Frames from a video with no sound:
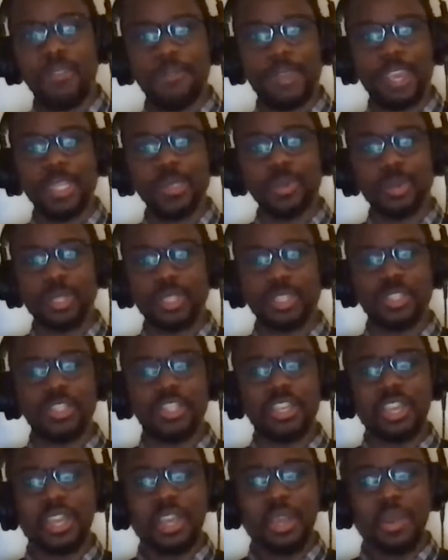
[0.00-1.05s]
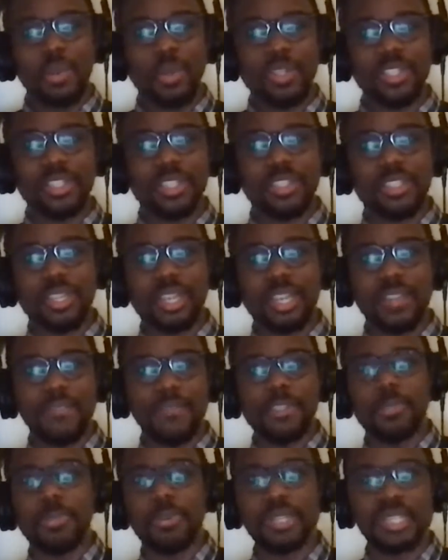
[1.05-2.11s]
effect, which which
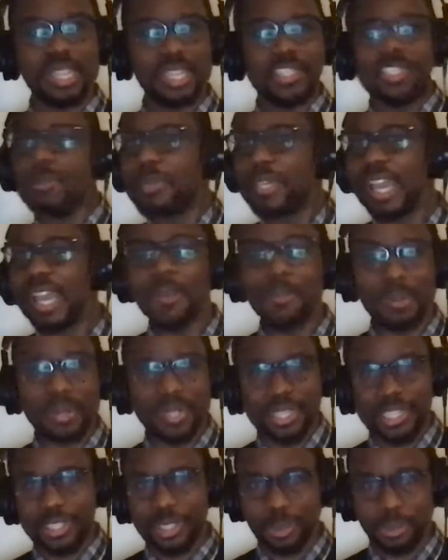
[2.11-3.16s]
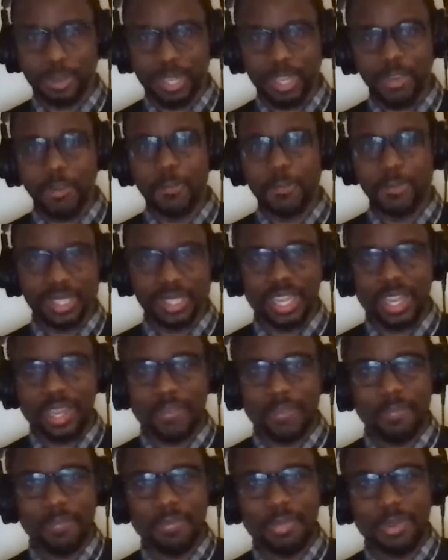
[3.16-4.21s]
delivers predictably, unpredictably over
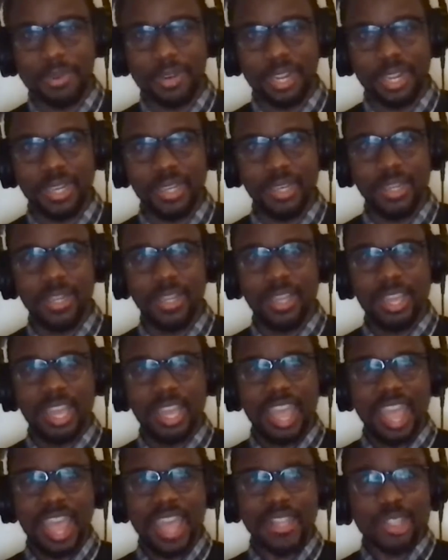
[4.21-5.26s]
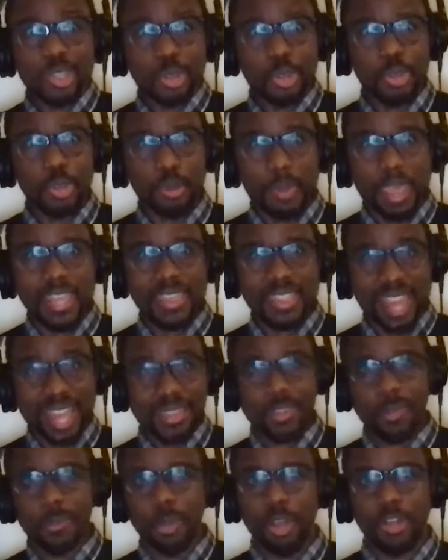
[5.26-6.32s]
time, right? And so you make
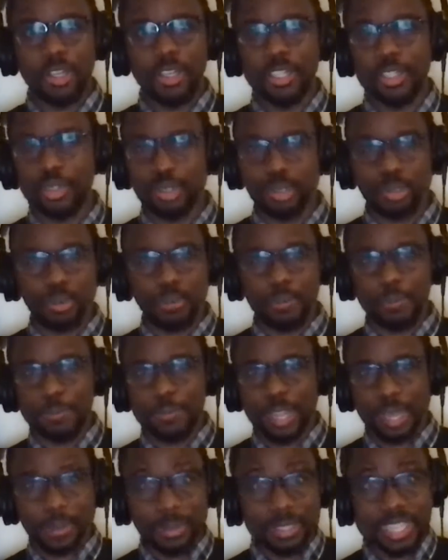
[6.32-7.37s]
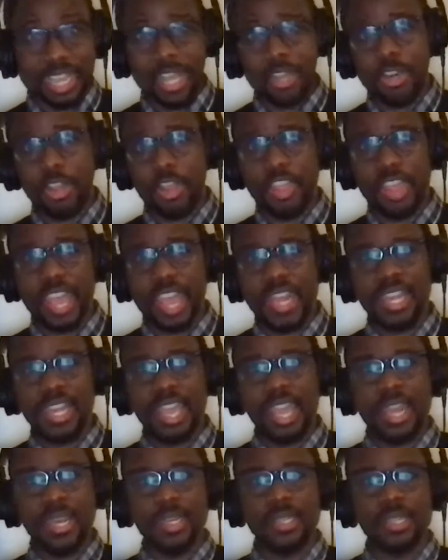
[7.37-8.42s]
that the model, and you sort of double down on that.
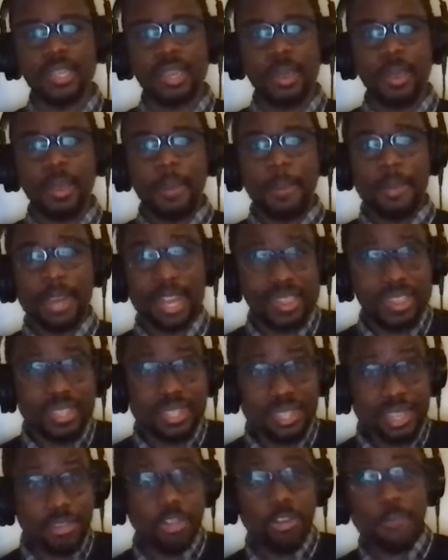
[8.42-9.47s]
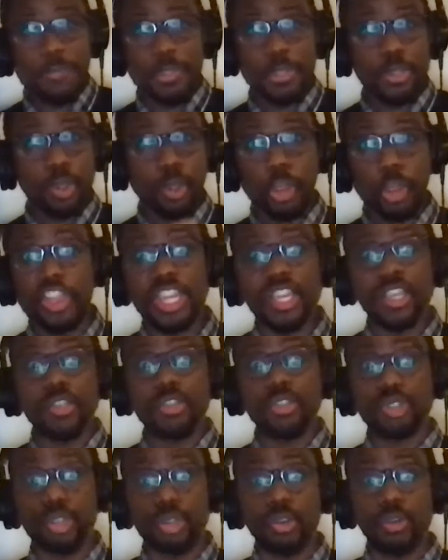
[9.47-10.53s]
And but at the center of this whole thing
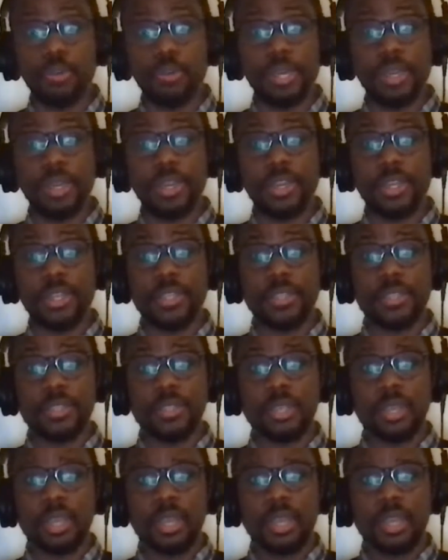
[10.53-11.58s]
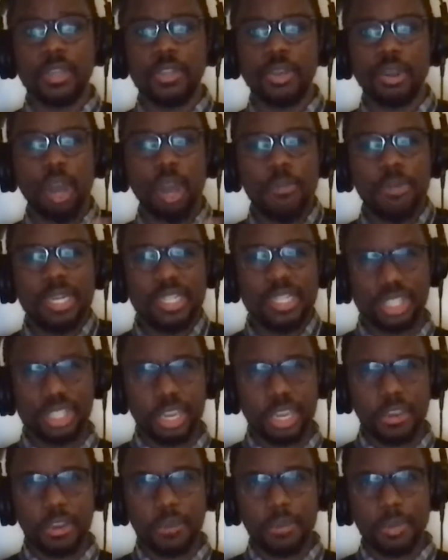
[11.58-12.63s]
is you because you can't really
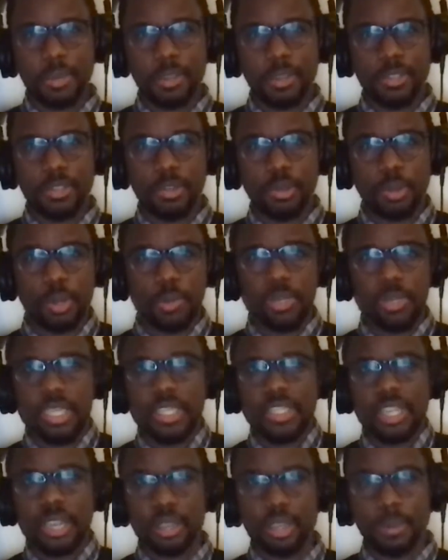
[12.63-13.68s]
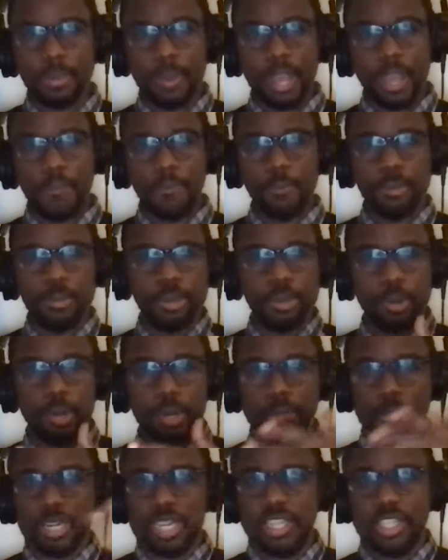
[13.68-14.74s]
share it because you don't want to really share the platform. You don't
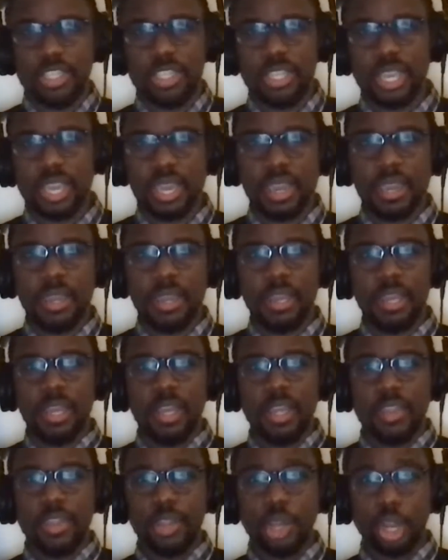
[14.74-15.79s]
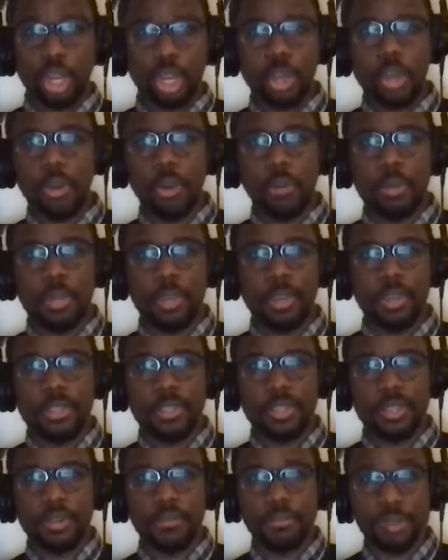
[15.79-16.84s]
want to really share the glow
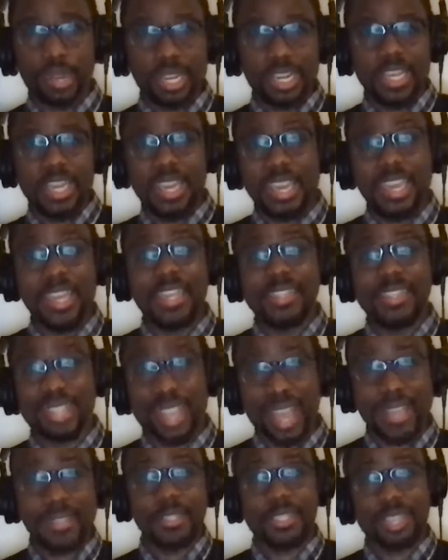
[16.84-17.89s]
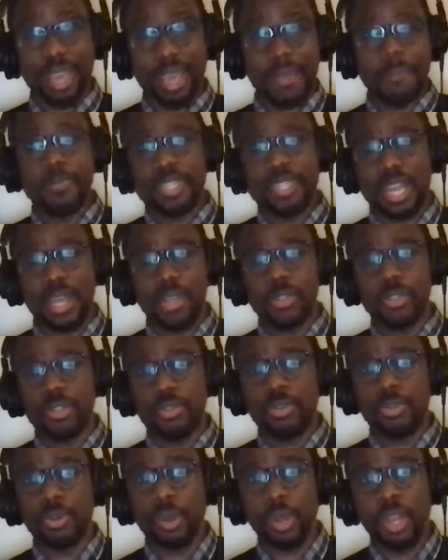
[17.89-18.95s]
because it really it does come down
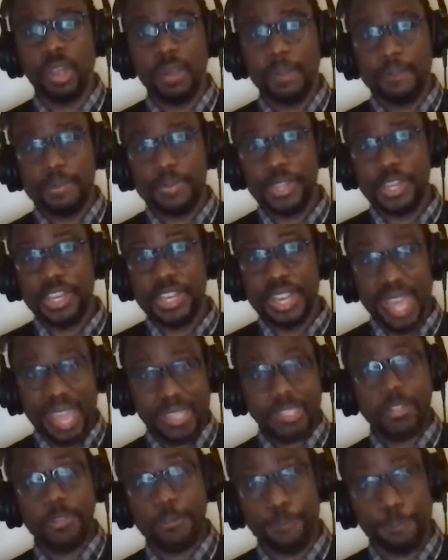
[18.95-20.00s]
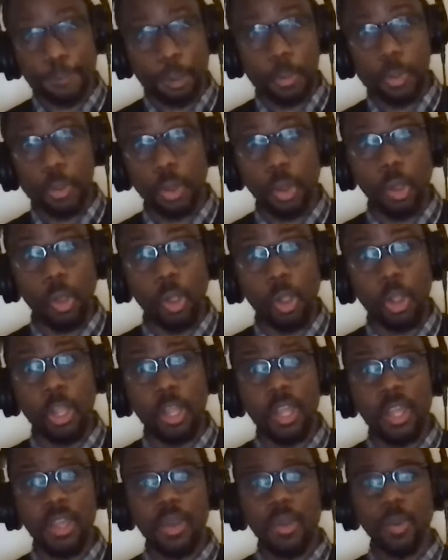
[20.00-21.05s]
to the next phone
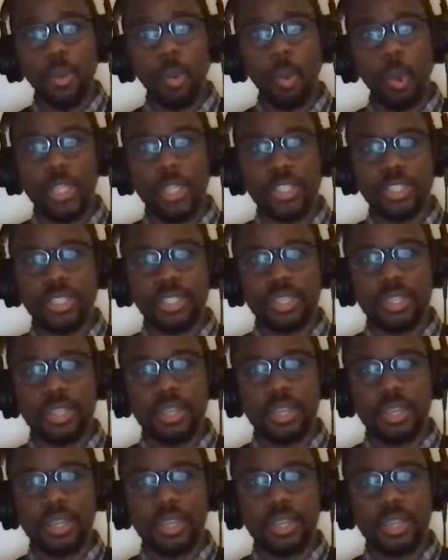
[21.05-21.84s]
call, which